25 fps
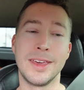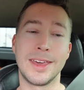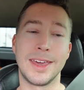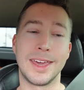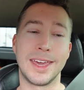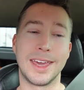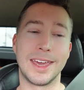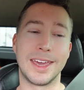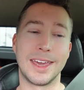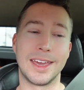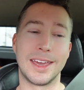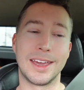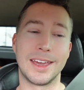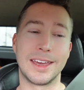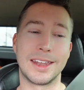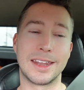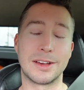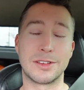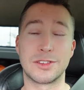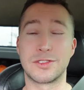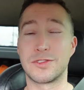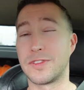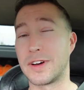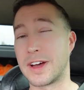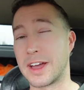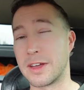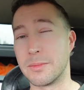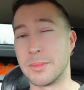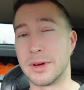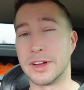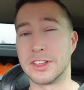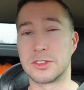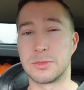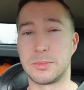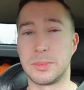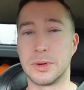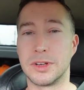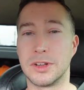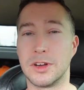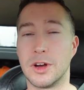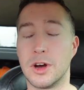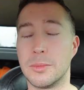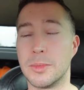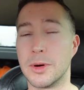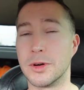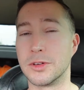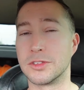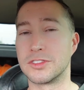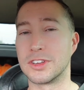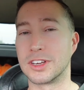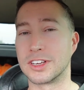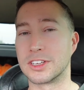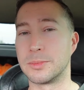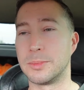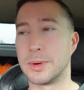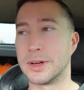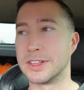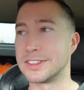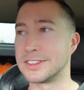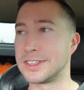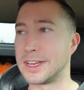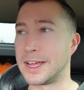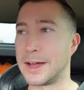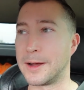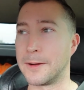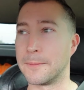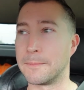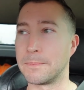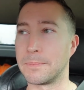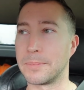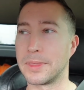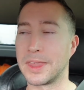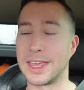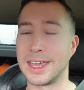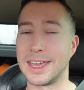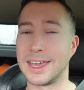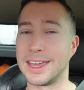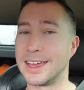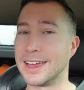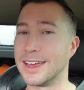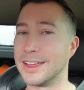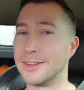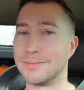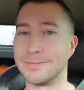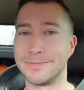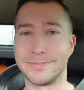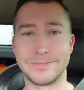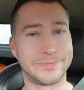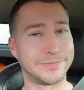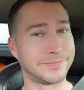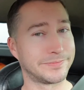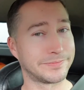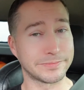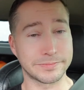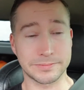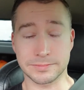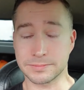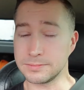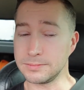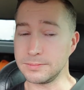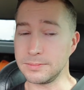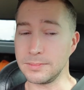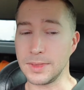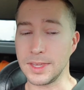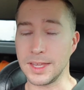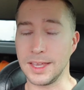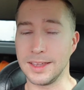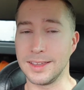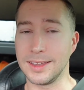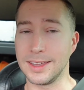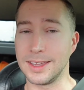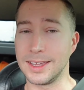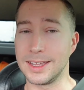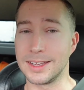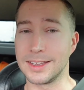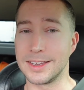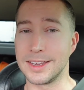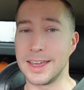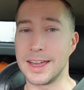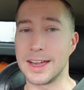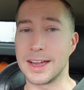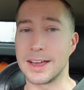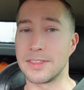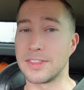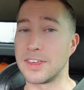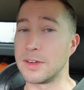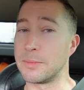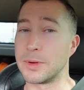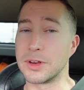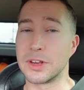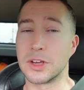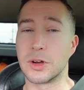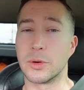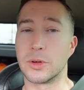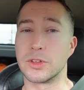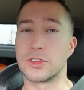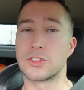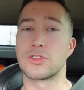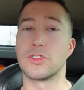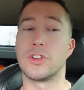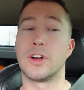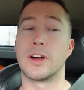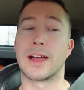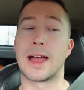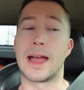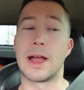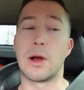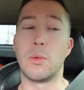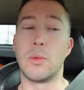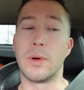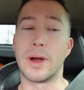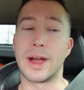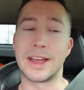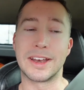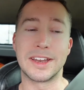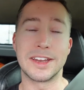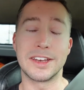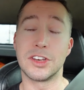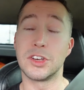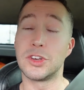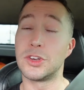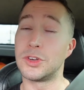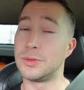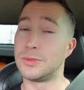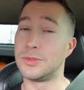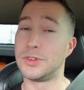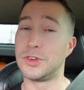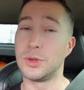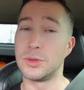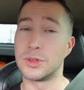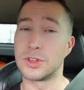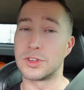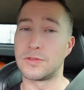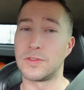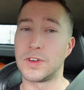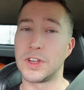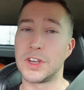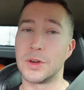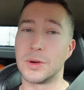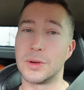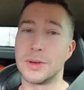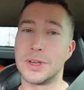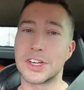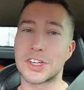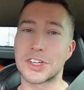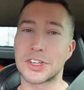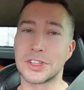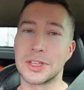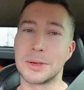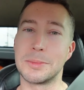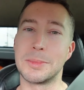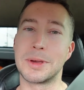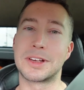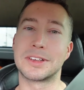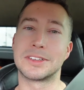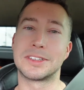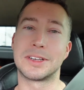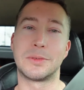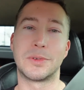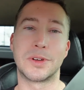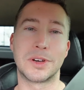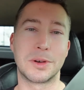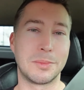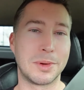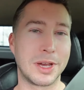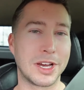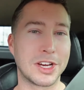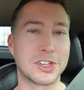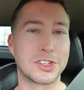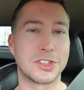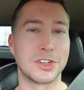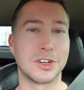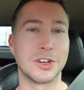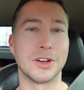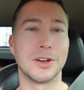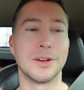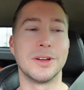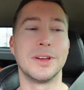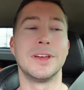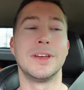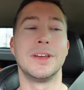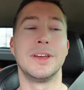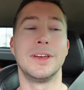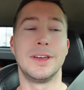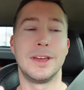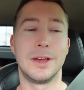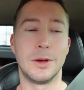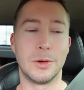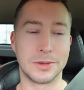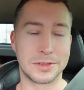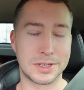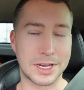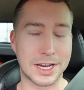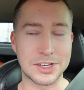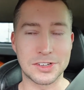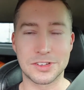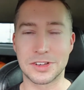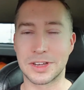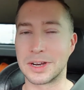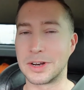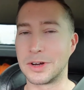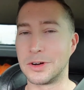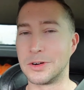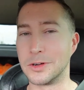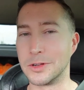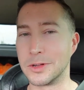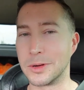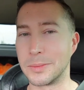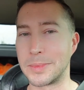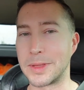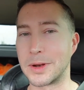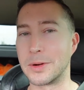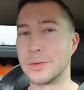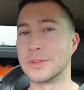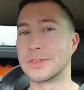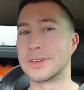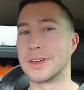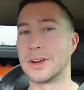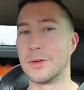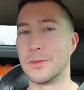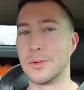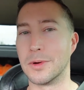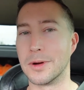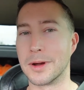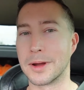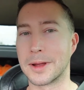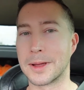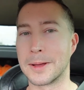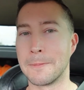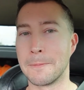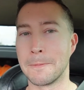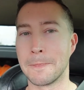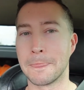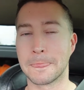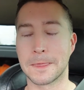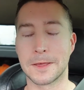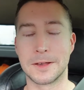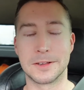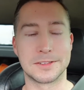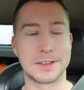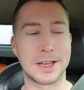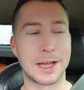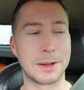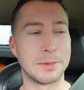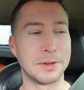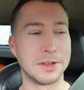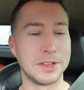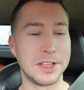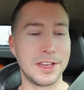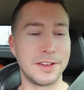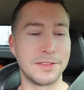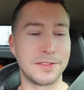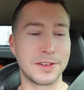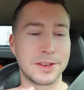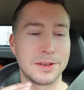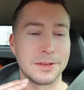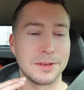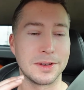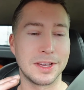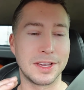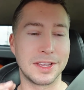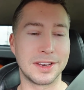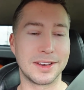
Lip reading: and that was 5 months, but almost 6 months now. And yeah, they've been going strong. I didn't do this video initially because I wanted to make sure it was actually going to hold up, that it was going to work, because I believe in